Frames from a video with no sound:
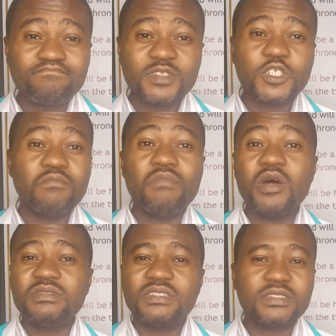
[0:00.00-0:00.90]
some
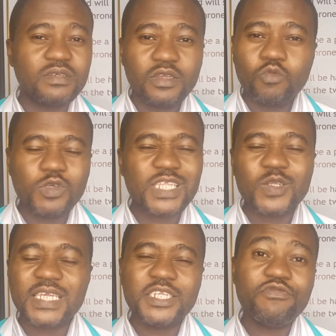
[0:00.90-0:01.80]
months,
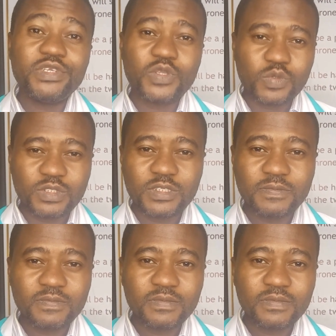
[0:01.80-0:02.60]
without any results.